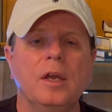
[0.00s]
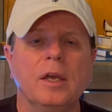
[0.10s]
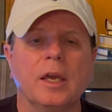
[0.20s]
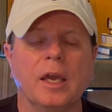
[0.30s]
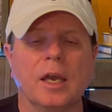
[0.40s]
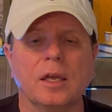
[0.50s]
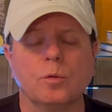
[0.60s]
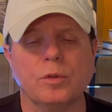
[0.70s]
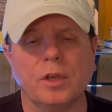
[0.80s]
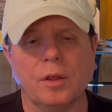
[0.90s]
And
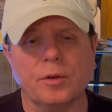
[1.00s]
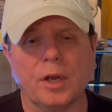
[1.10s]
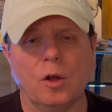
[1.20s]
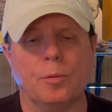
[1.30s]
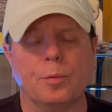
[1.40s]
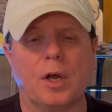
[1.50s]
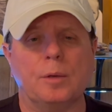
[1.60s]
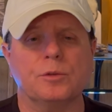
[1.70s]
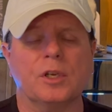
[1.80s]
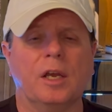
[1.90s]
with the other health
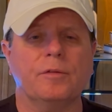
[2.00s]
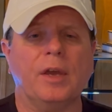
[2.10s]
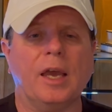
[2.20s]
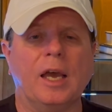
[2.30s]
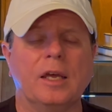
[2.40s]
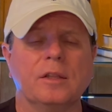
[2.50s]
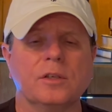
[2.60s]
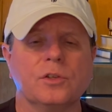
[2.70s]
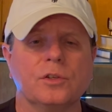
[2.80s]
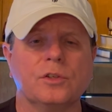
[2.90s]
problems that I've had,
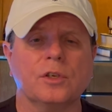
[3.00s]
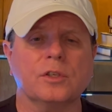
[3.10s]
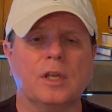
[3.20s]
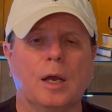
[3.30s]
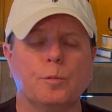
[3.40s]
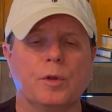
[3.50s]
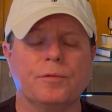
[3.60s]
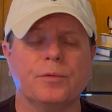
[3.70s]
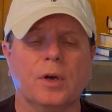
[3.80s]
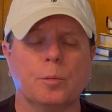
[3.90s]
this has just not been
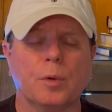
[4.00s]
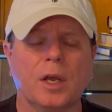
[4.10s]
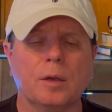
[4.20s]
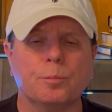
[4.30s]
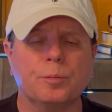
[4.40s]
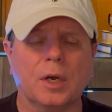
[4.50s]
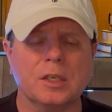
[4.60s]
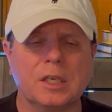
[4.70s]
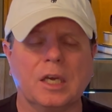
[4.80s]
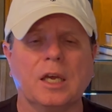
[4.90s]
fun. But I,
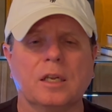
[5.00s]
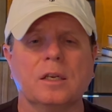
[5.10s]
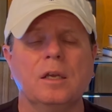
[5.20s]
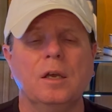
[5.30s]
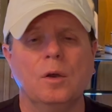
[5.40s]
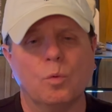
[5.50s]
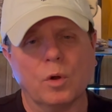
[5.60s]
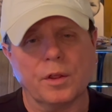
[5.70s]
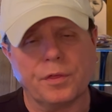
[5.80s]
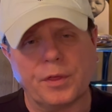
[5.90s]
again,
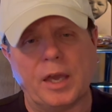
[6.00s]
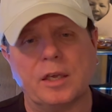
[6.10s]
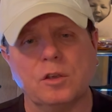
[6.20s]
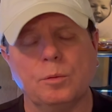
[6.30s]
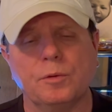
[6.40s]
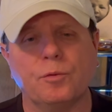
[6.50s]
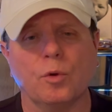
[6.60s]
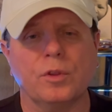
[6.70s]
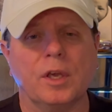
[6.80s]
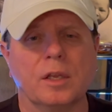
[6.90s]
want to thank you
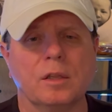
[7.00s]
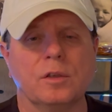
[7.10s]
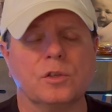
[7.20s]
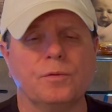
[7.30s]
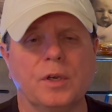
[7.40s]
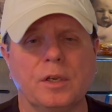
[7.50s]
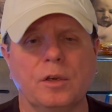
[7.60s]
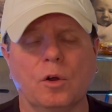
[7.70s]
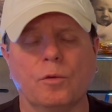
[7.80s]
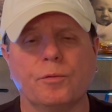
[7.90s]
before the end of this
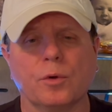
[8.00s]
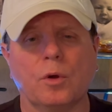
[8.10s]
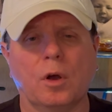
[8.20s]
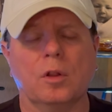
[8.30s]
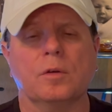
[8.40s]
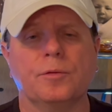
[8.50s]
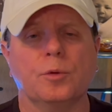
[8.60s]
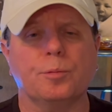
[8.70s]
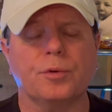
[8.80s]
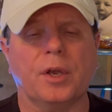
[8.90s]
video for all of your
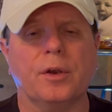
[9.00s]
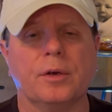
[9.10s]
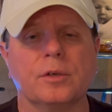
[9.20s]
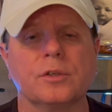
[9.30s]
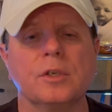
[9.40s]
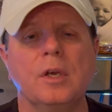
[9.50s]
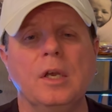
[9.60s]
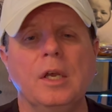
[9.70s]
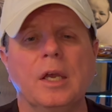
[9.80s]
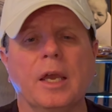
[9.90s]
prayers
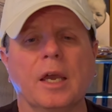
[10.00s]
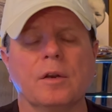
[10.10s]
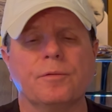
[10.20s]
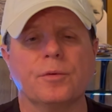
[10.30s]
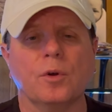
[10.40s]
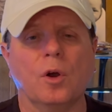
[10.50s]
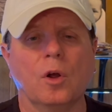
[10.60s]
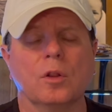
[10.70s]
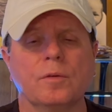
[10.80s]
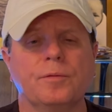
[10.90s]
and for
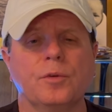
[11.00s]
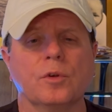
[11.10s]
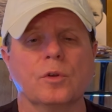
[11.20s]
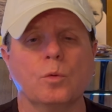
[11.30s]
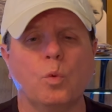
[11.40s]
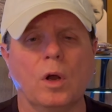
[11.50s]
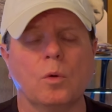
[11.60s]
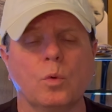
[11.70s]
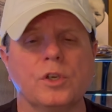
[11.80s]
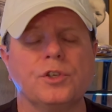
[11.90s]
all of your well
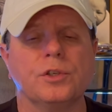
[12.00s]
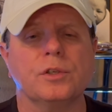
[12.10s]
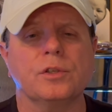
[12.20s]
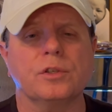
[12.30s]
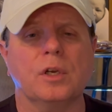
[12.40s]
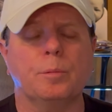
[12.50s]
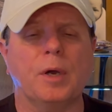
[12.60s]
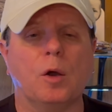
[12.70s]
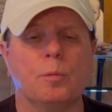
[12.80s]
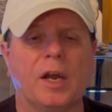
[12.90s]
wishes
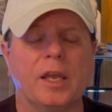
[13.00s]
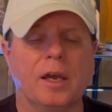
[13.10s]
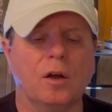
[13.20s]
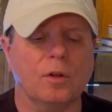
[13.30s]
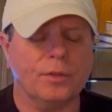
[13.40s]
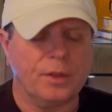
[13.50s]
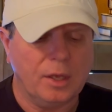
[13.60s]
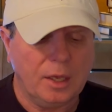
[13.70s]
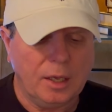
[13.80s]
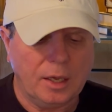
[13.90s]
about my health.
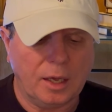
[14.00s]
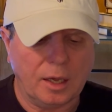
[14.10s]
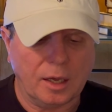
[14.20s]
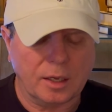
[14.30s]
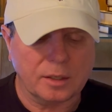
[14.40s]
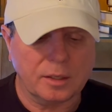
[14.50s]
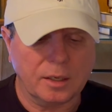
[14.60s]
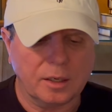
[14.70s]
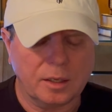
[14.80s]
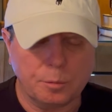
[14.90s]
And
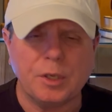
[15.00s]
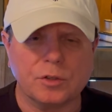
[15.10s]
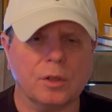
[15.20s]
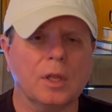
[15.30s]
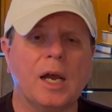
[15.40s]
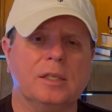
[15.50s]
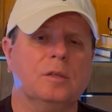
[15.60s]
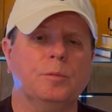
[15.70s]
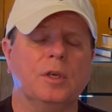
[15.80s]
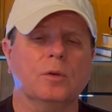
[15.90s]
it means a lot
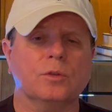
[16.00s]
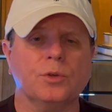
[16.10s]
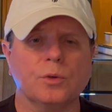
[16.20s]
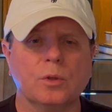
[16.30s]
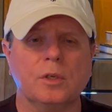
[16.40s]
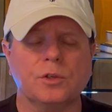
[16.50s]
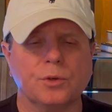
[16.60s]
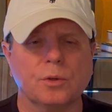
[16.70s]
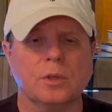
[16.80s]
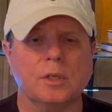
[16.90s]
to me. It truly,
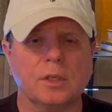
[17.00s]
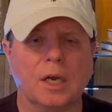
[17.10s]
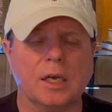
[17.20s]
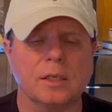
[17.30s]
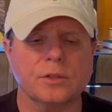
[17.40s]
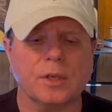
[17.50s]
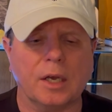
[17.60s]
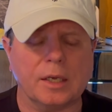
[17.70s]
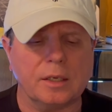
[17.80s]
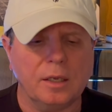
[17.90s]
truly does.
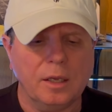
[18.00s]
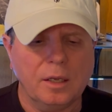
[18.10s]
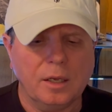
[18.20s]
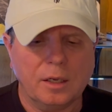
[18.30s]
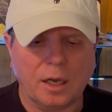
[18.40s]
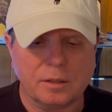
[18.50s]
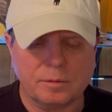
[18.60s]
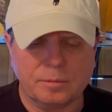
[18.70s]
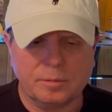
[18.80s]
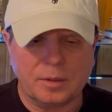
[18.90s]

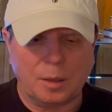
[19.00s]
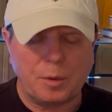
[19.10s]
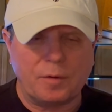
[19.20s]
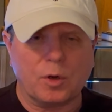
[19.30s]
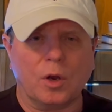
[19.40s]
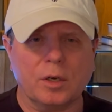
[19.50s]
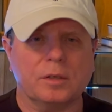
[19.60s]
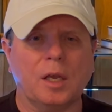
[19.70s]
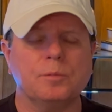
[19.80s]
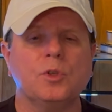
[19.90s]
I'm having a hard
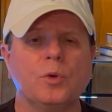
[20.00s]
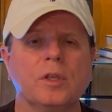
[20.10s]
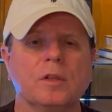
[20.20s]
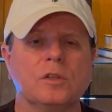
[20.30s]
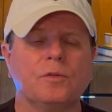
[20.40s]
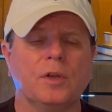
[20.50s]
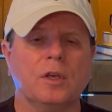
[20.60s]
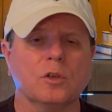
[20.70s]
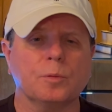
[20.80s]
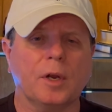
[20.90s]
time doing these
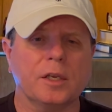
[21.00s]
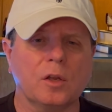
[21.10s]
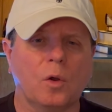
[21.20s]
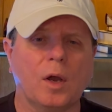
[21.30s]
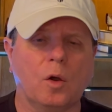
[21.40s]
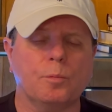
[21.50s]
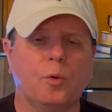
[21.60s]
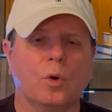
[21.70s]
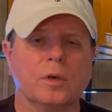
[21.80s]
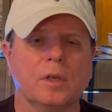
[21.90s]
videos, but I know how
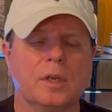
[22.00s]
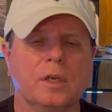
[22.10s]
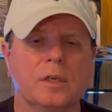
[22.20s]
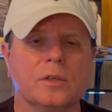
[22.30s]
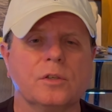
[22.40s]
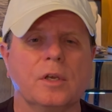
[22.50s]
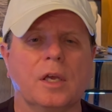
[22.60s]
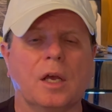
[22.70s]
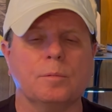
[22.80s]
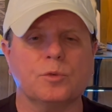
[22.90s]
important it is,
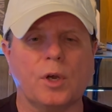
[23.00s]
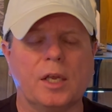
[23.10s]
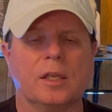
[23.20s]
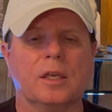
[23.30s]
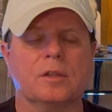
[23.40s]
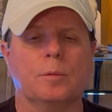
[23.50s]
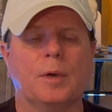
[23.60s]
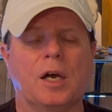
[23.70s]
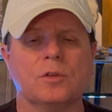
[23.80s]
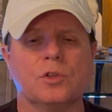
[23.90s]
and I'm trying to get them
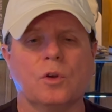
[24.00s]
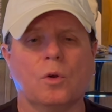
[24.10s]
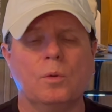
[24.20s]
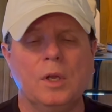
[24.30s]
out. So